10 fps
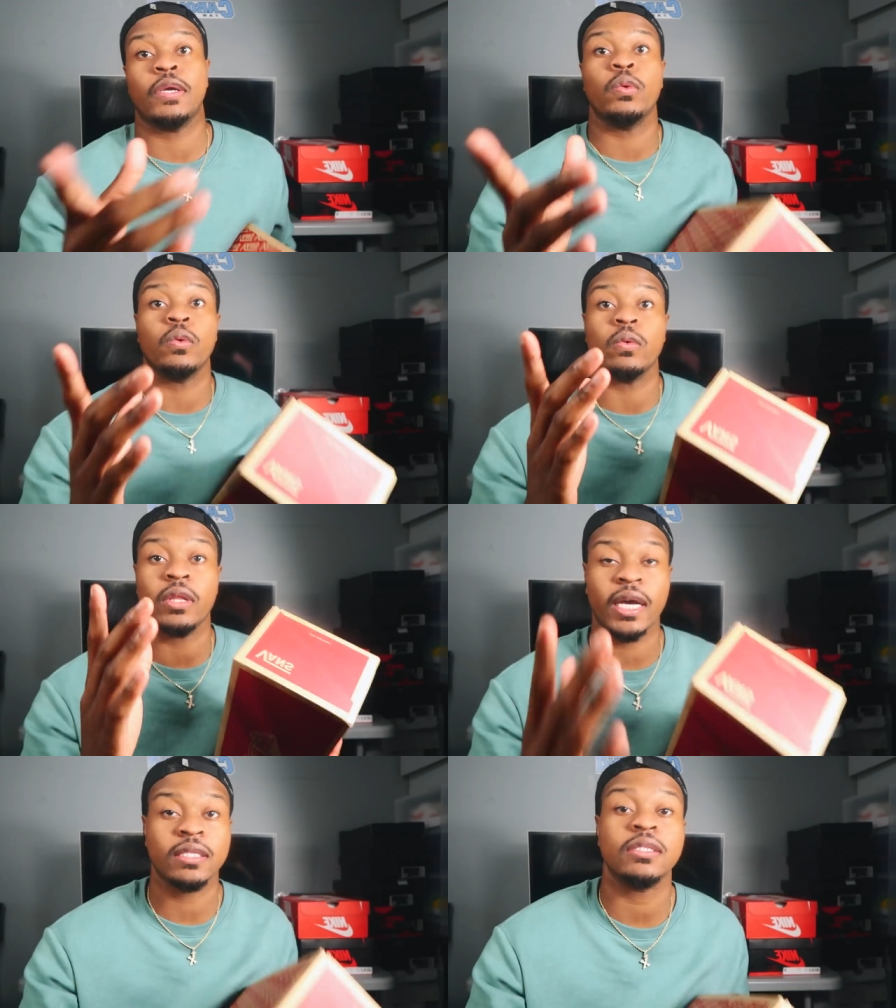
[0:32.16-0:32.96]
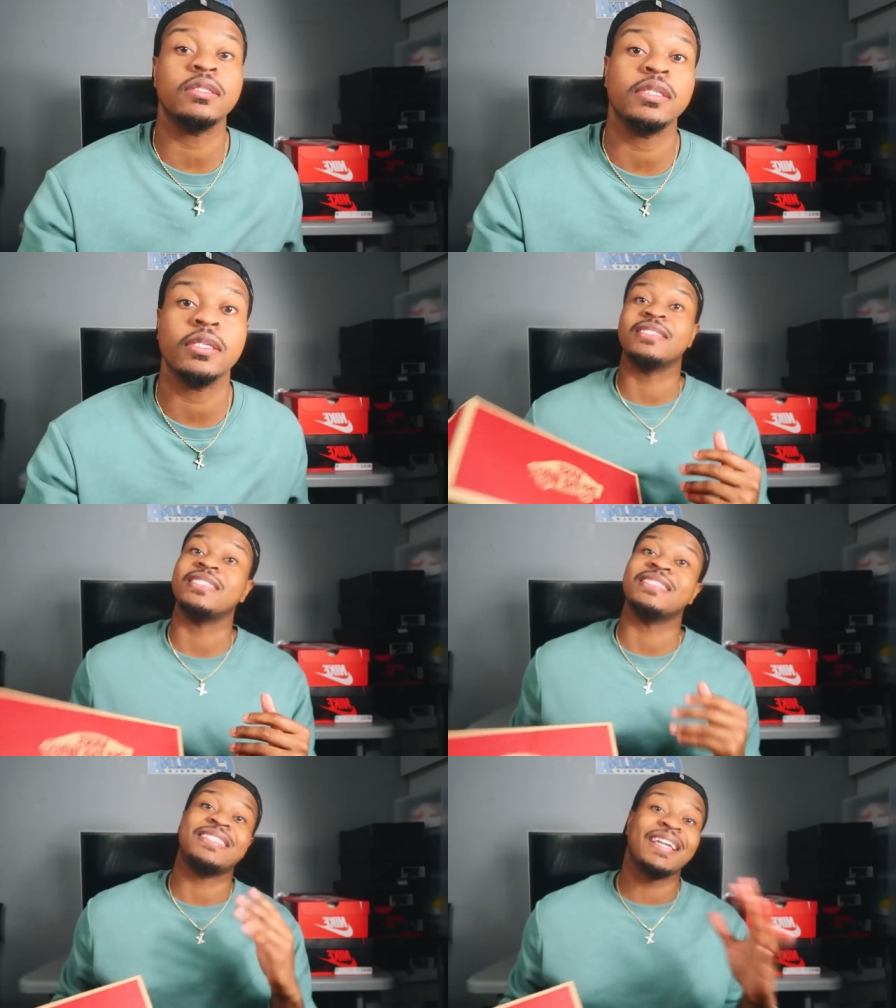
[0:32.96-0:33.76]
They will like to see it.
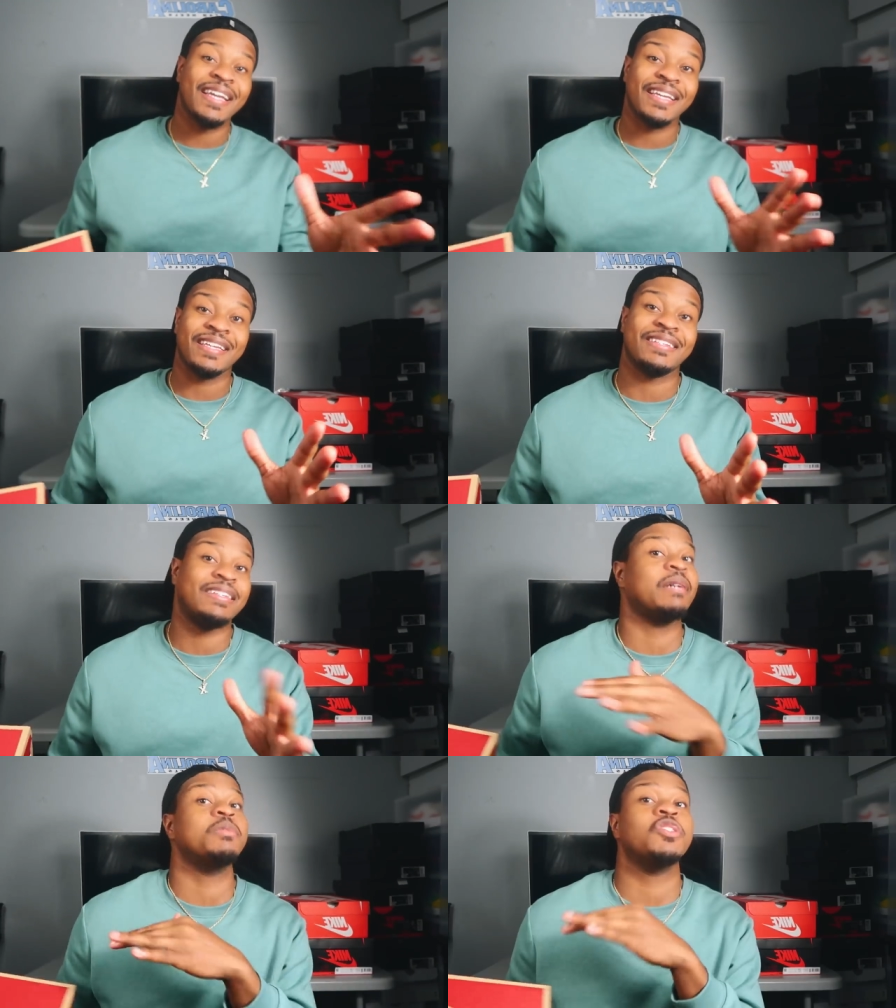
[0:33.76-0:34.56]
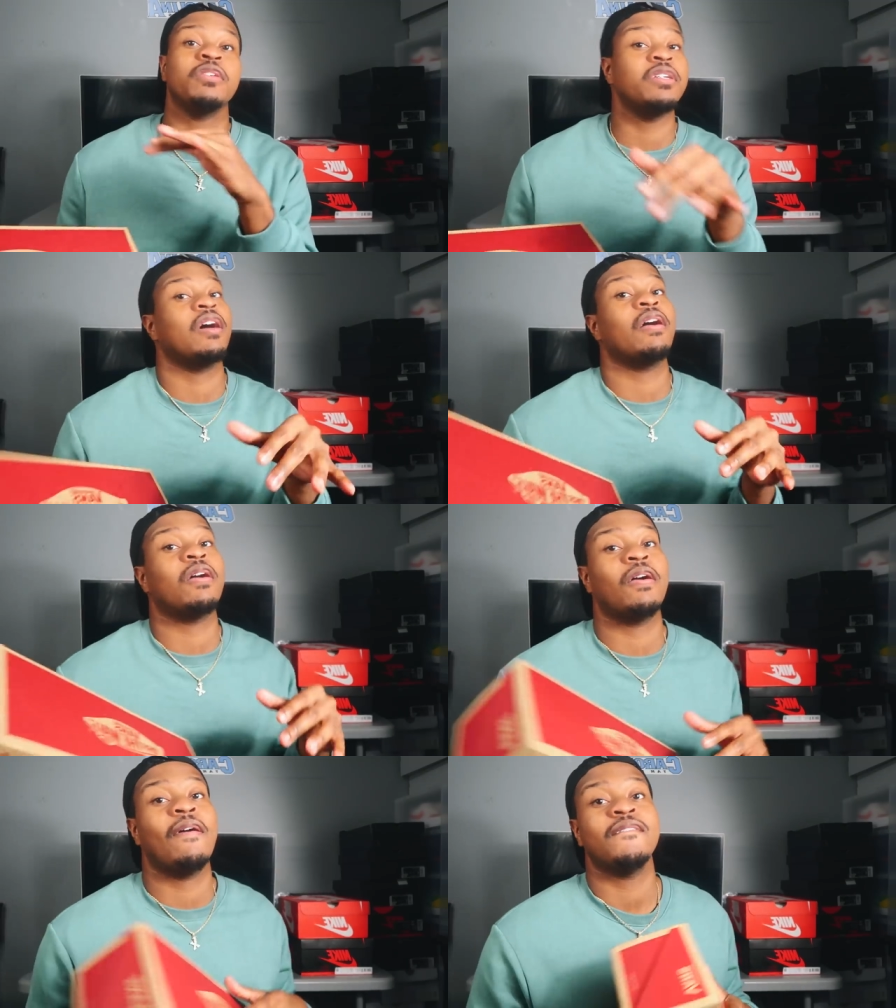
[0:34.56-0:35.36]
Today, I'm showing
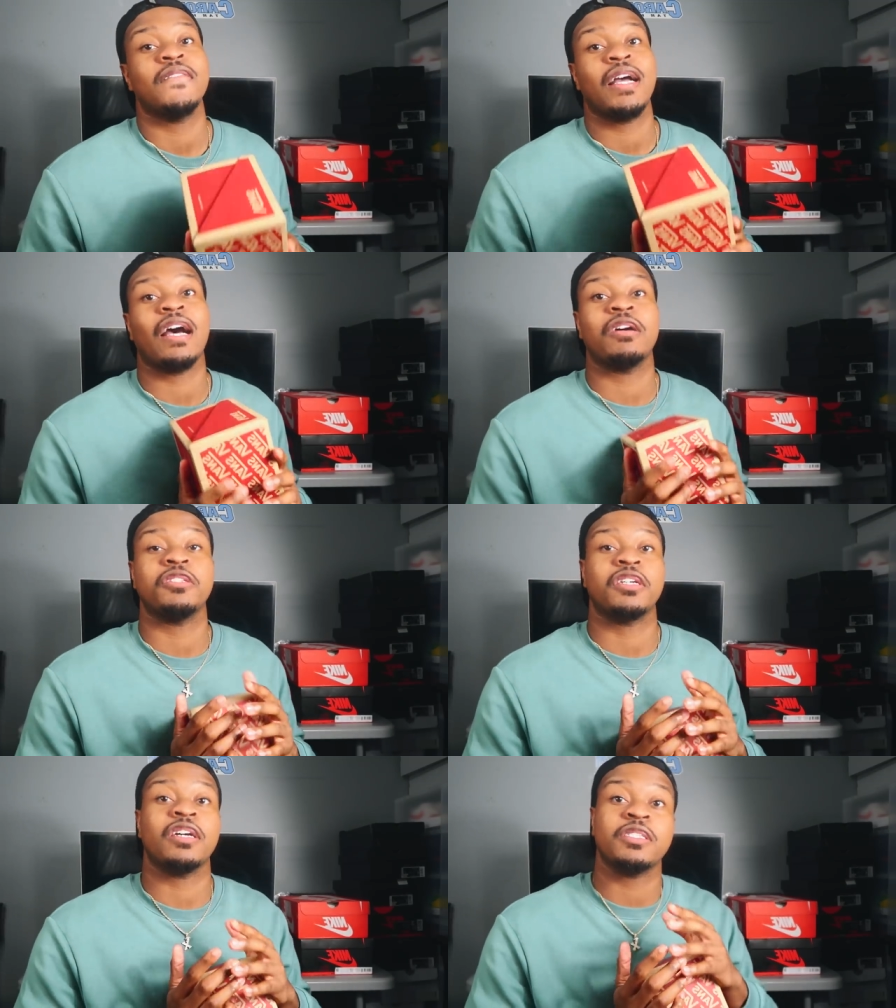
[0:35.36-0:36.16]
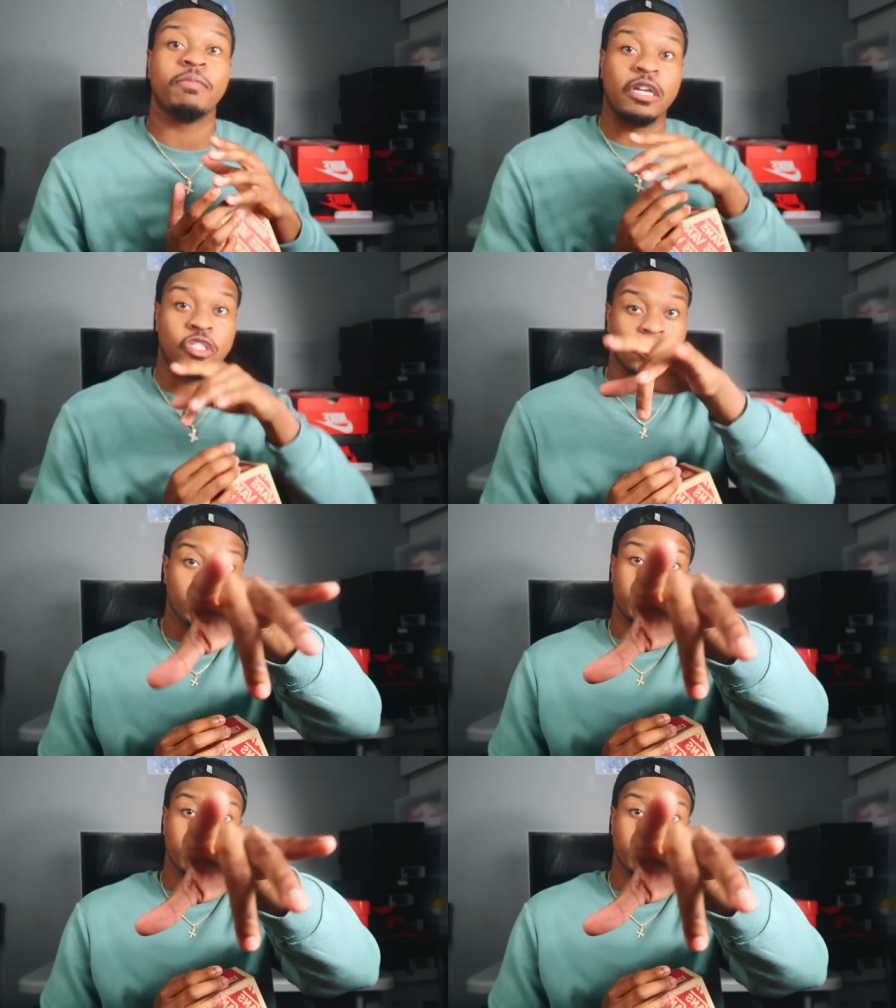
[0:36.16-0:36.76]
y'all how to customize your